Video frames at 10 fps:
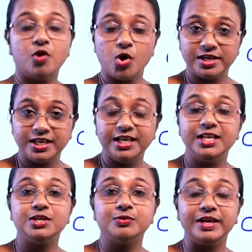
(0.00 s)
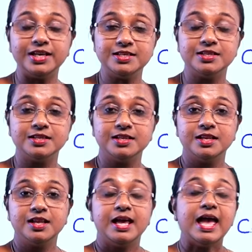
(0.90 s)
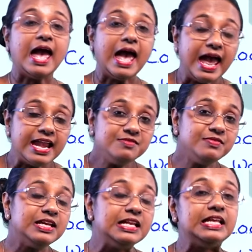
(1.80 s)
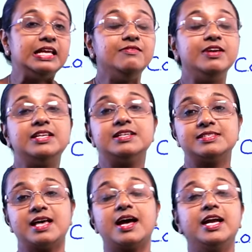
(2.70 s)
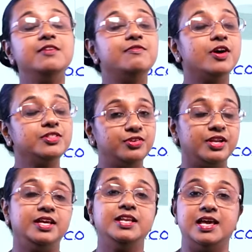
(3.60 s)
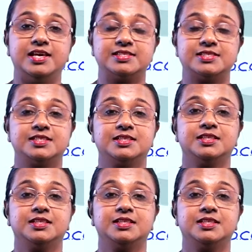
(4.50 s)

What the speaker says: water into it, and we leave it aside for 3 days.